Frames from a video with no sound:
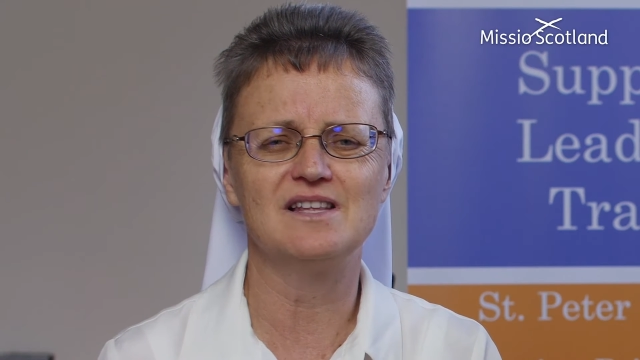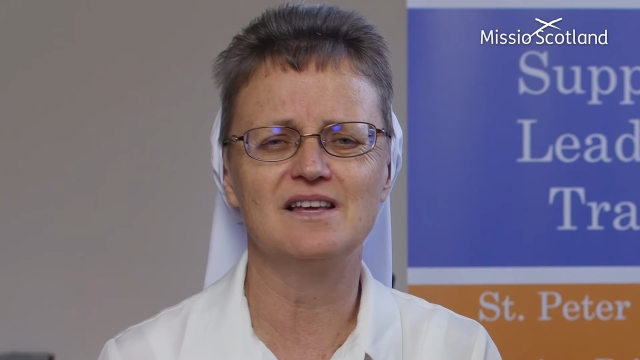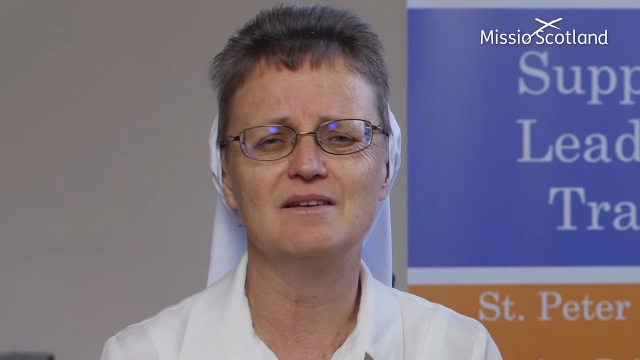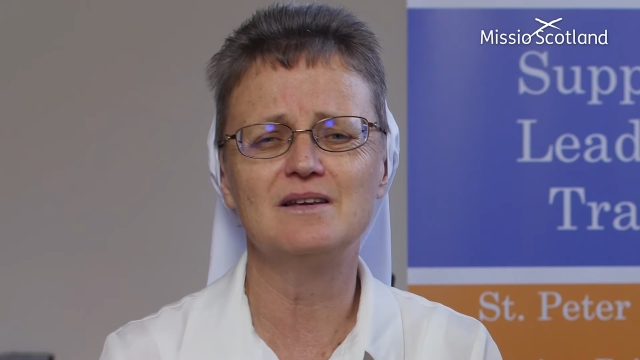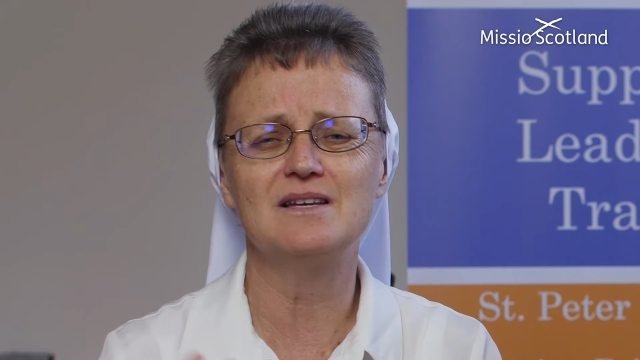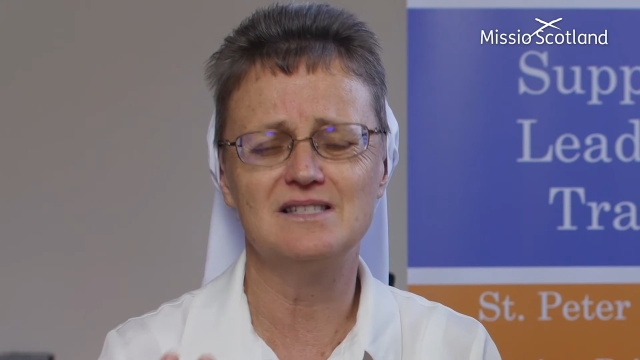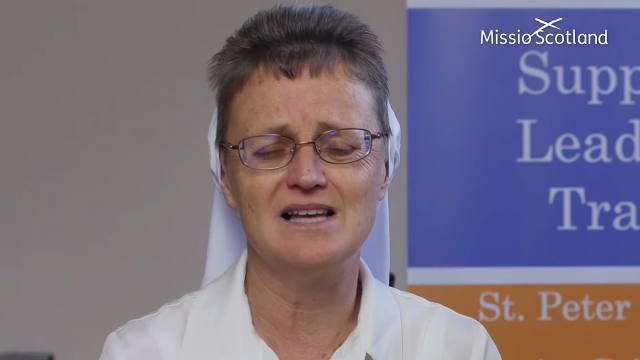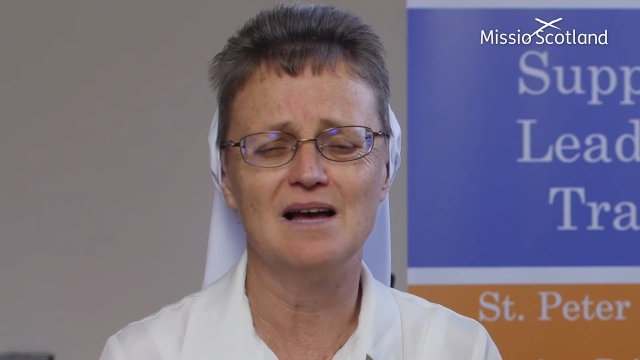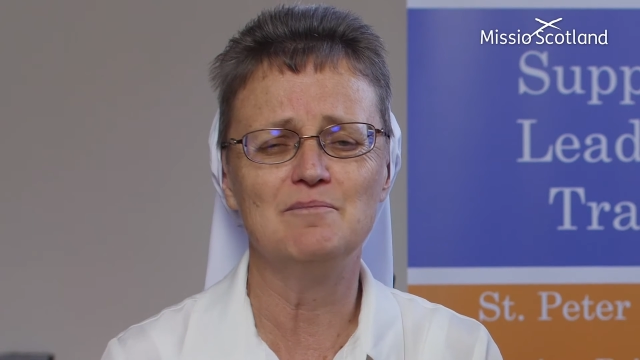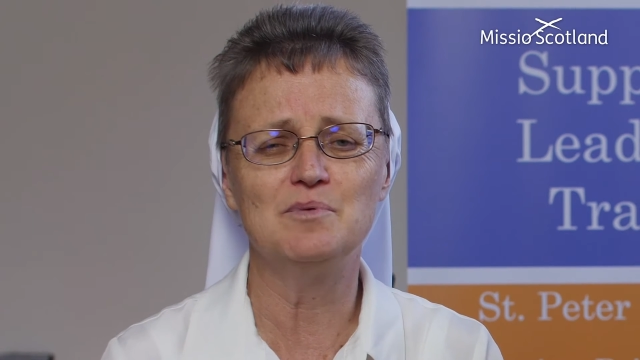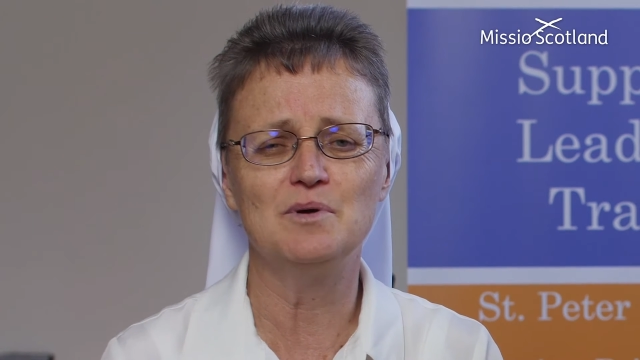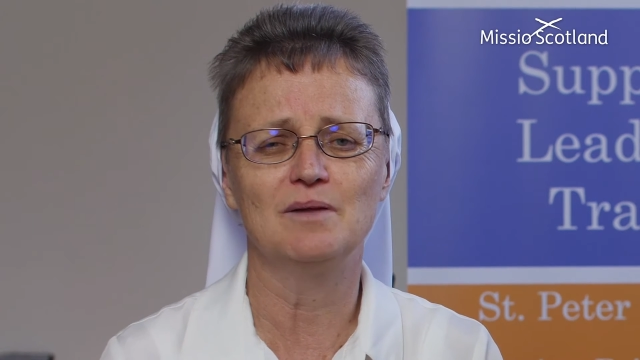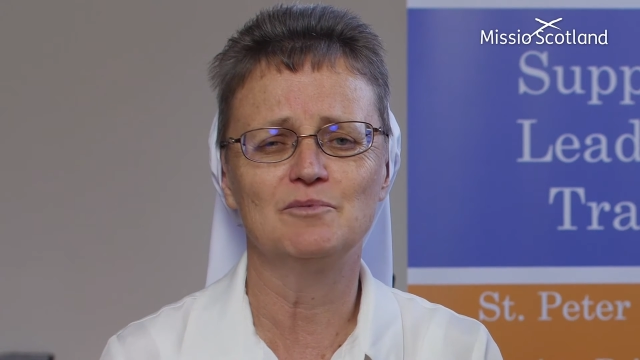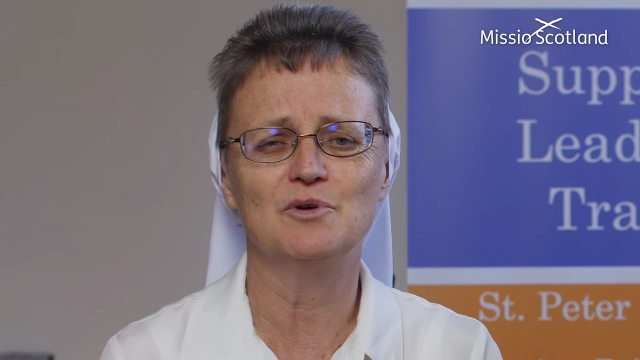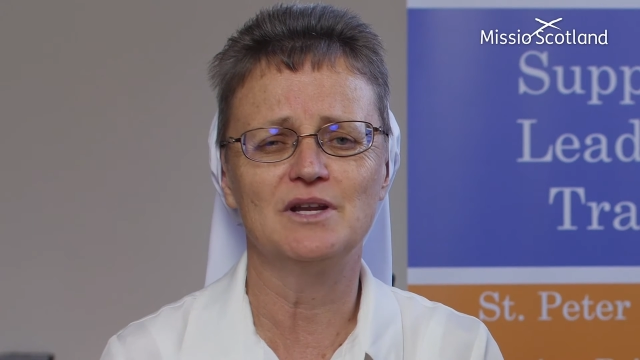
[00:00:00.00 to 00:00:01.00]
Like
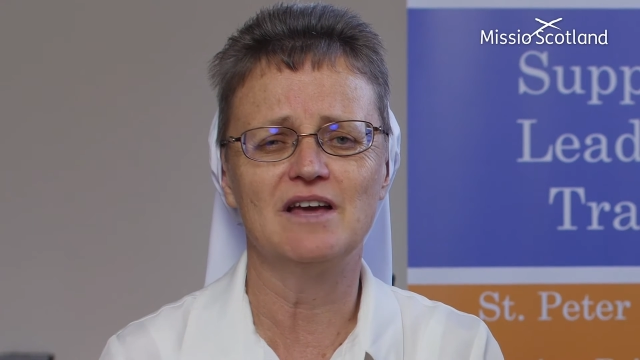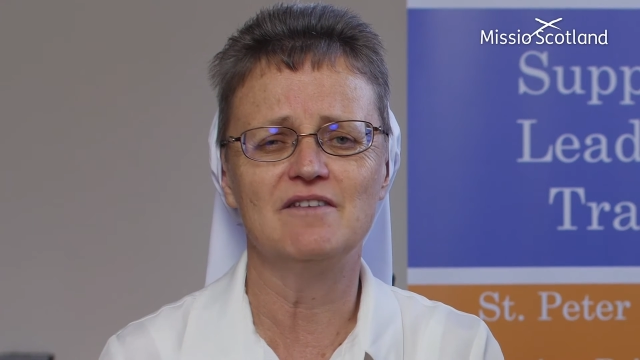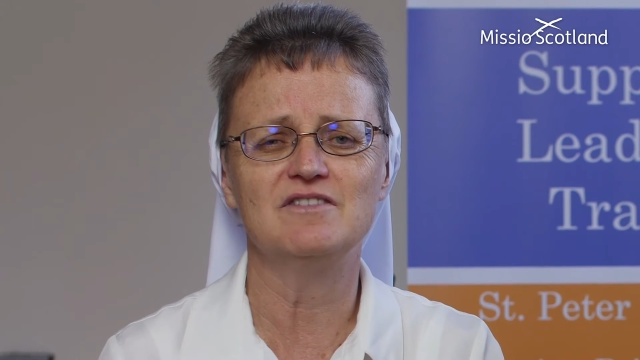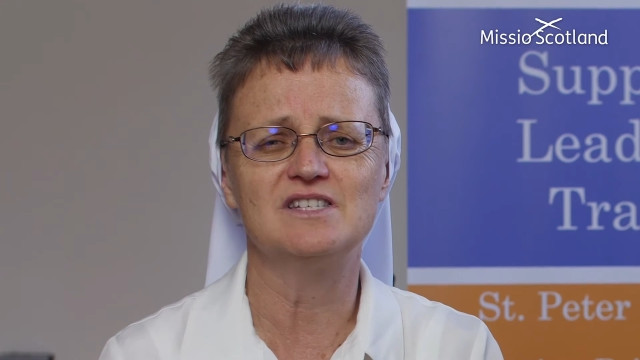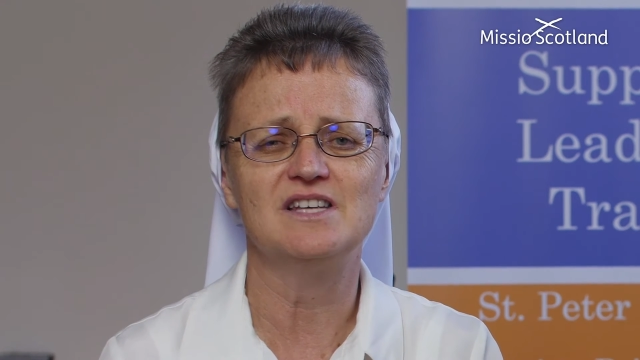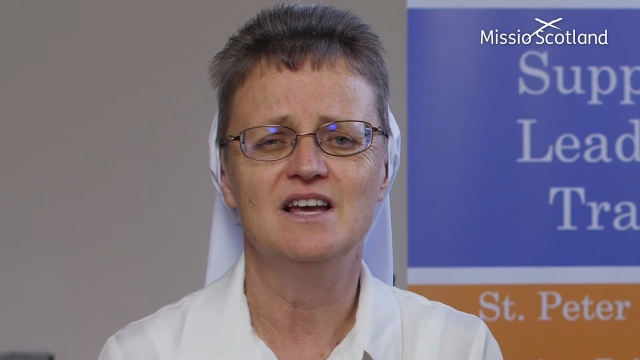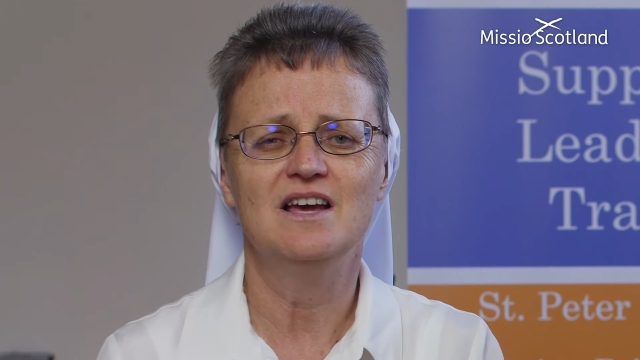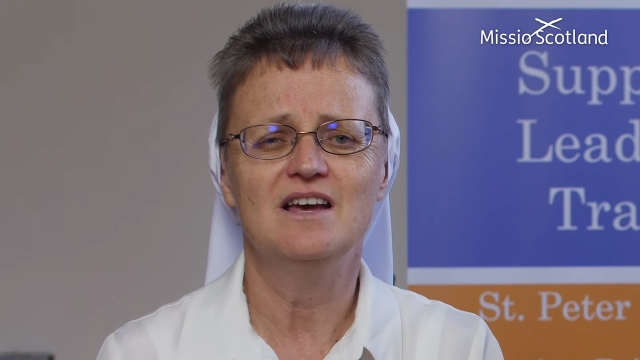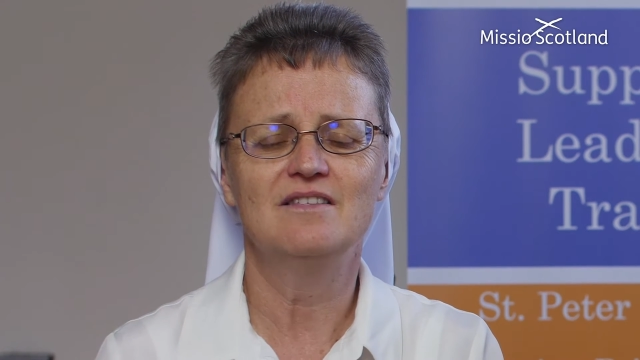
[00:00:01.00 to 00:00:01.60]
example I'm going to give is